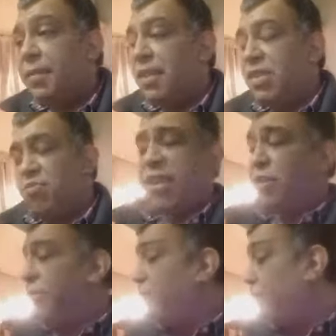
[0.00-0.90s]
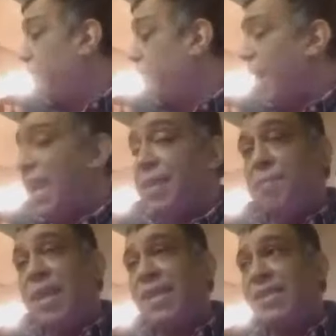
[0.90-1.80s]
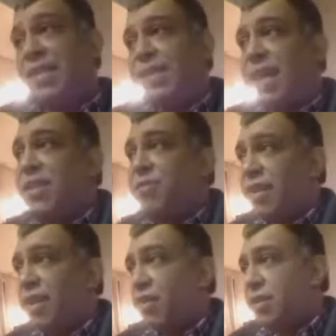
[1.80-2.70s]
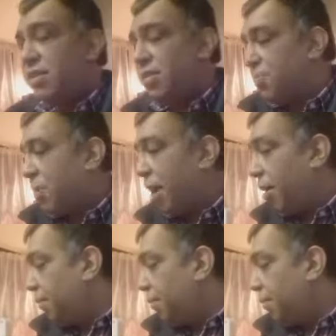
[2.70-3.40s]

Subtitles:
It's really good for you, and it makes it taste really nice as well.